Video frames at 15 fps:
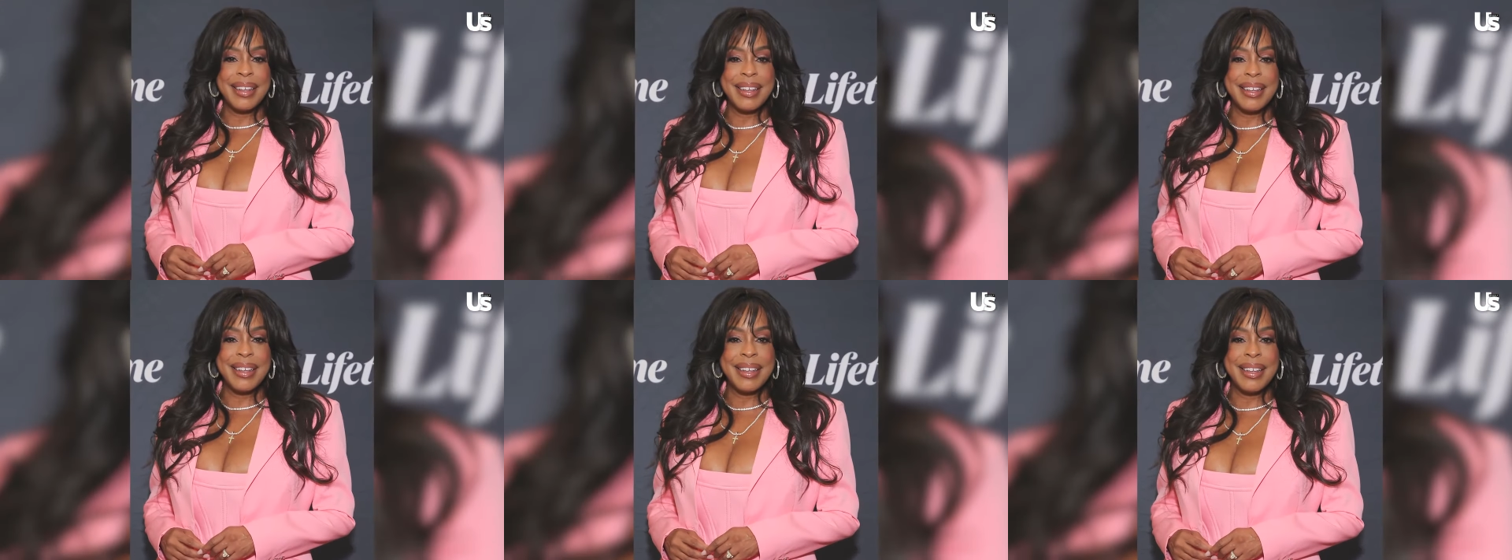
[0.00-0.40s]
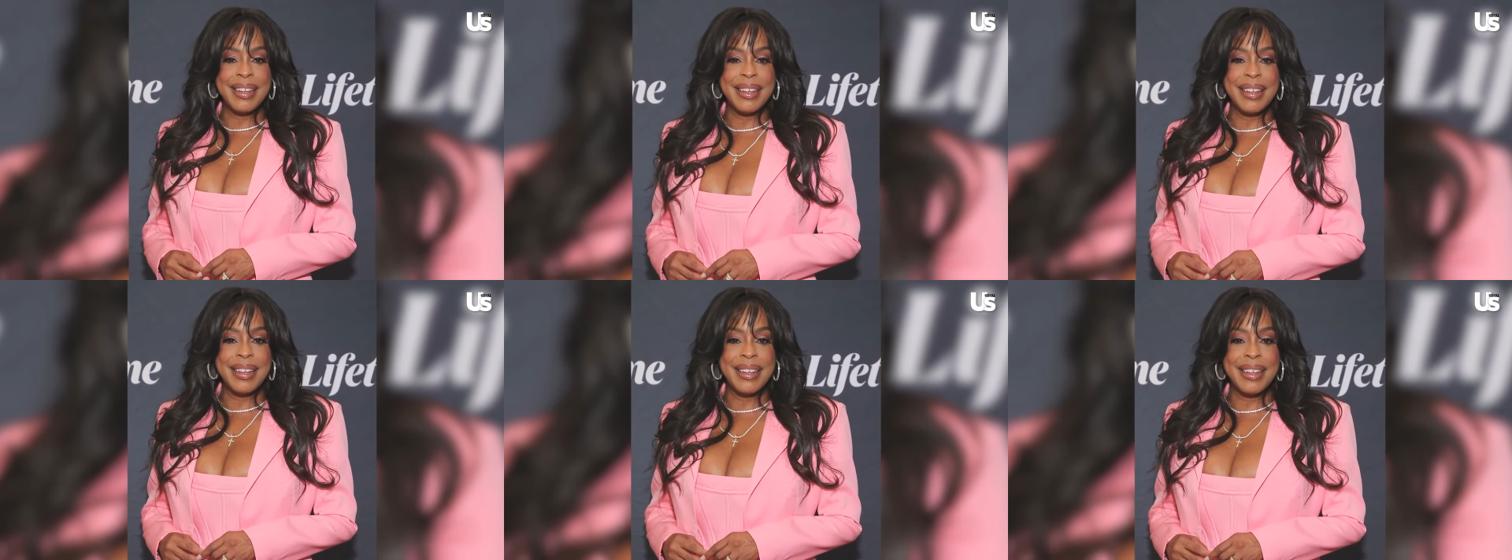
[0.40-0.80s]
Niecy
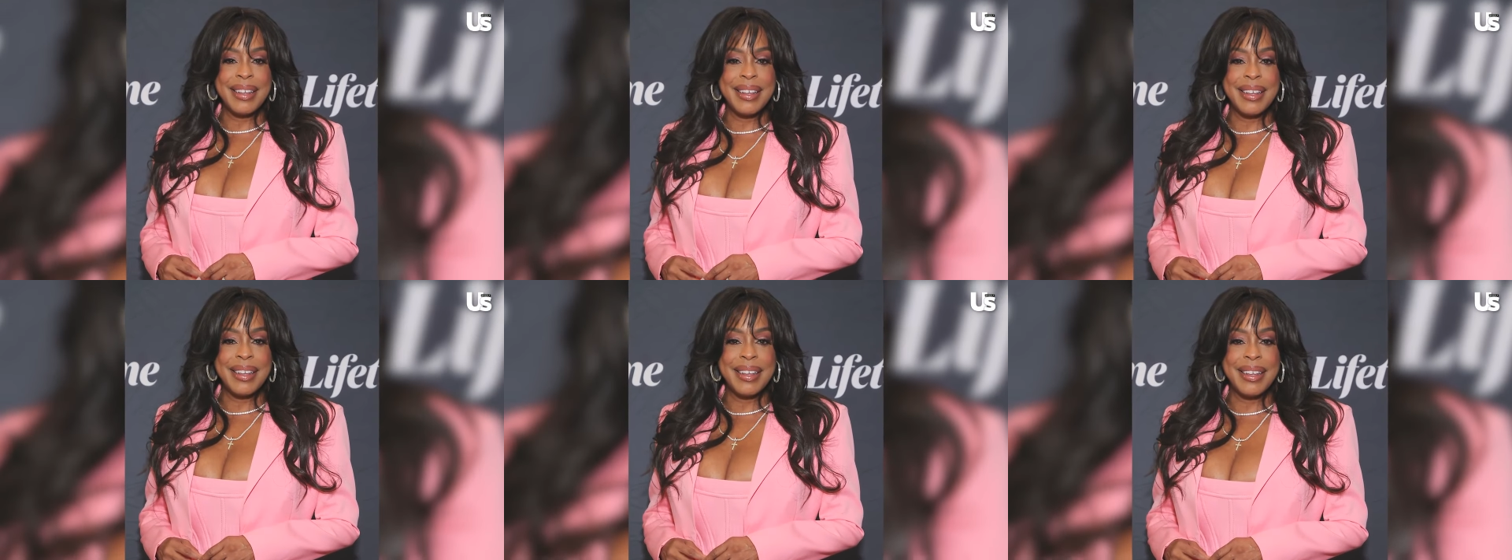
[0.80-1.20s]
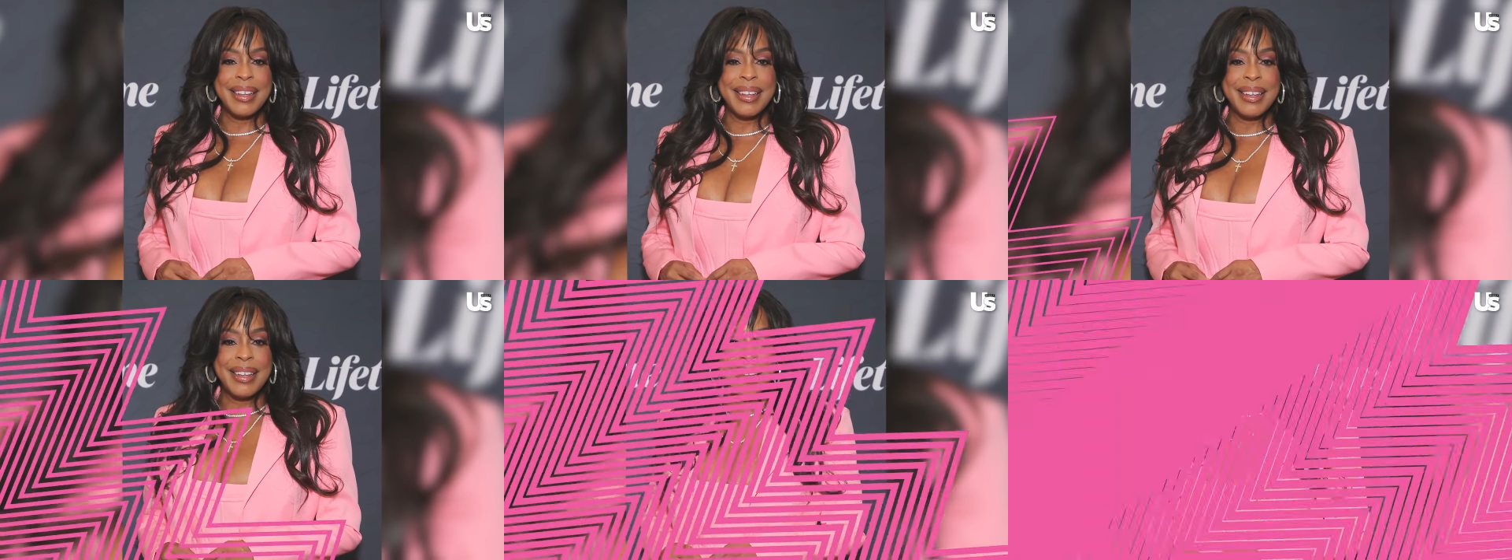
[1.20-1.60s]
Nash. I love
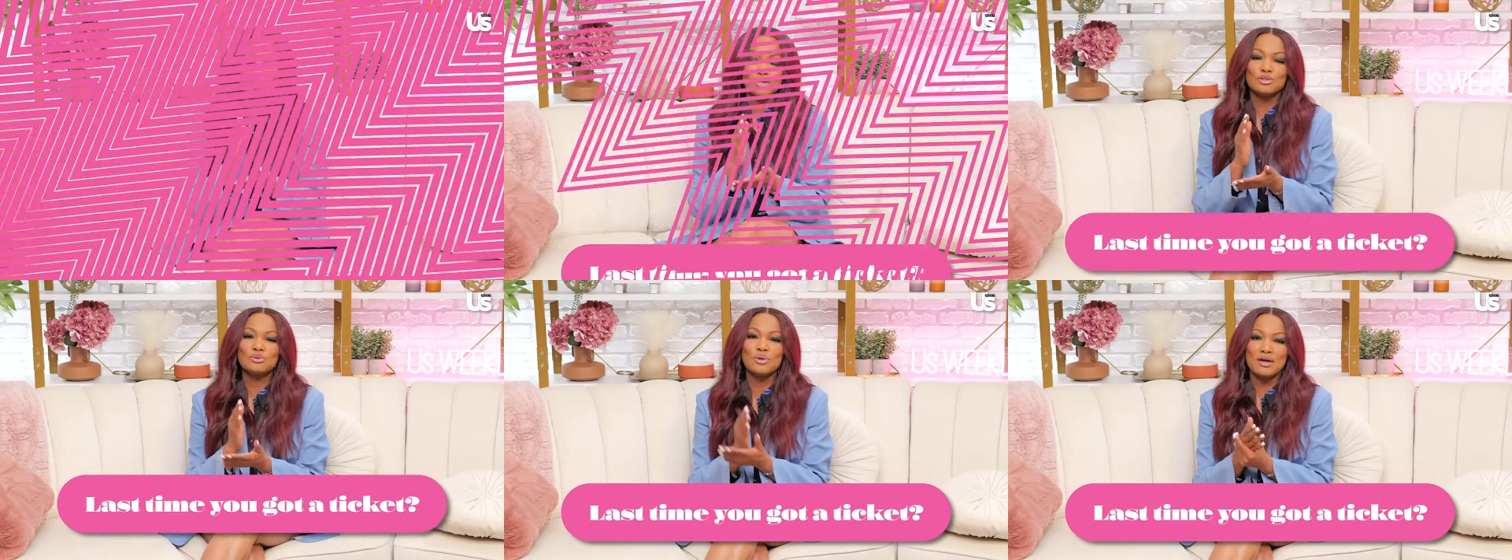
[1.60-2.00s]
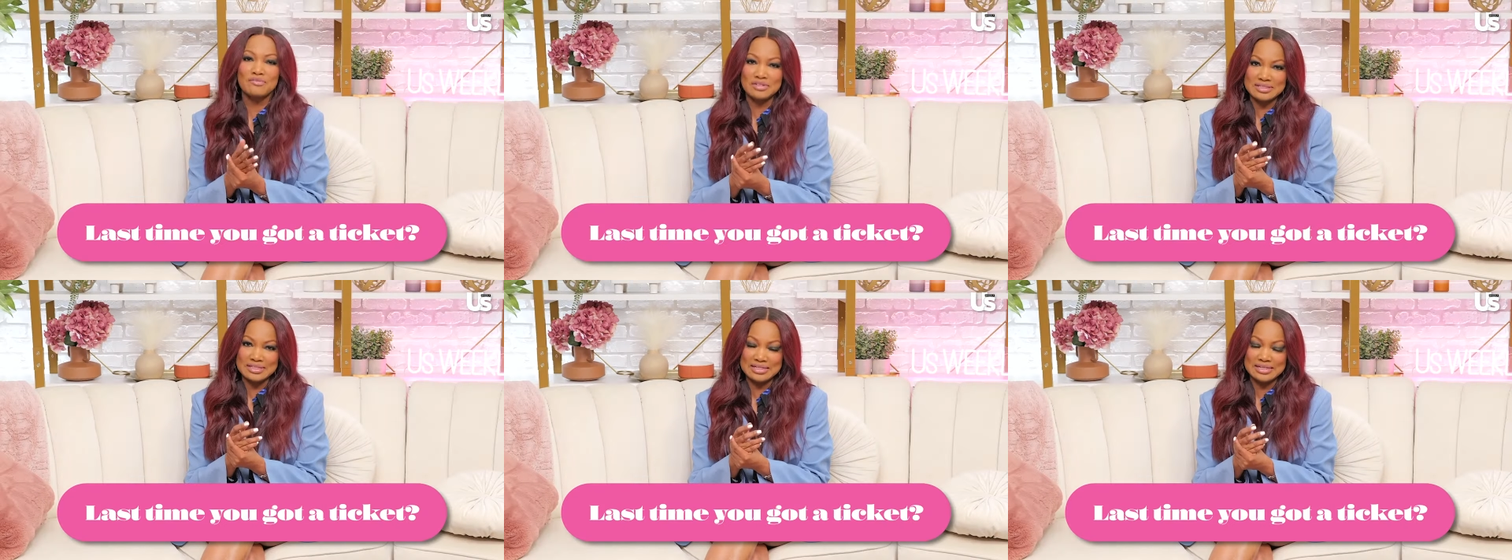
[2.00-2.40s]
her. I got her
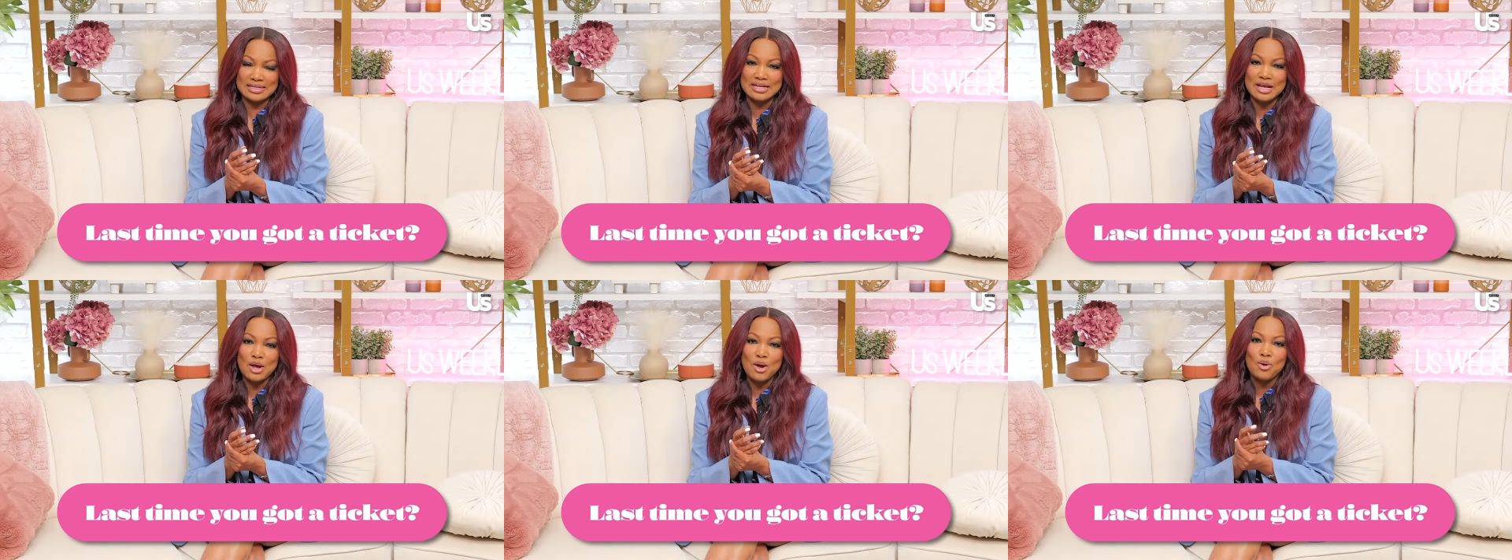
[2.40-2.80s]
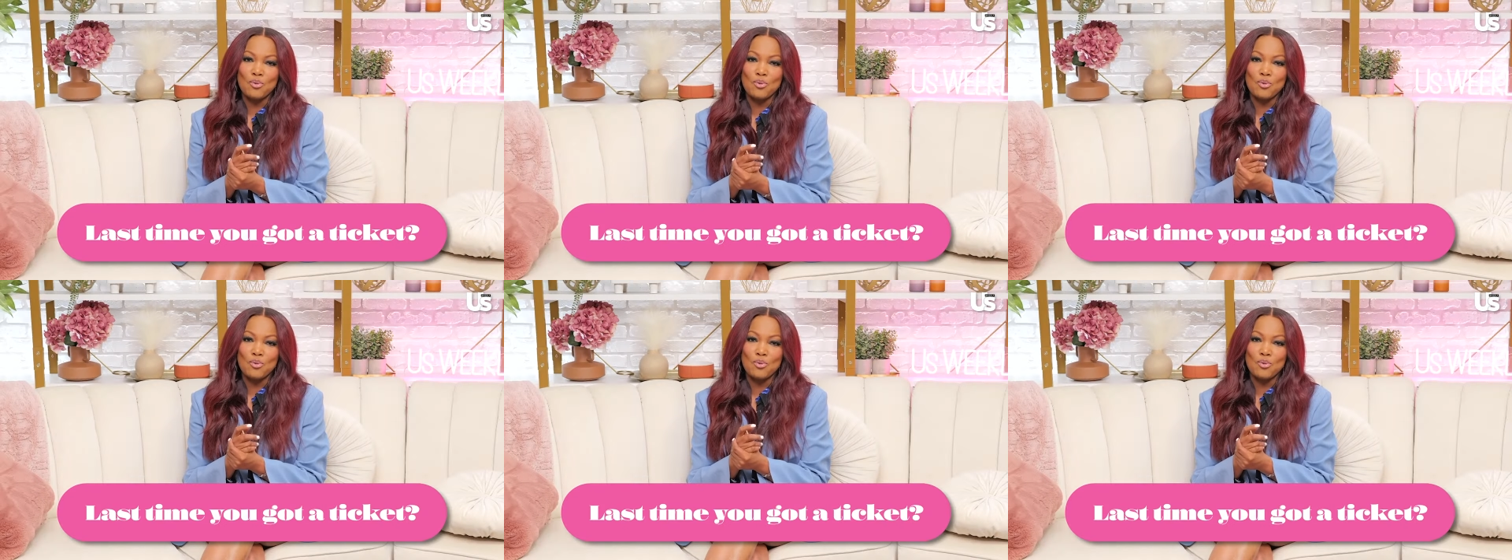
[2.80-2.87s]
driving ticket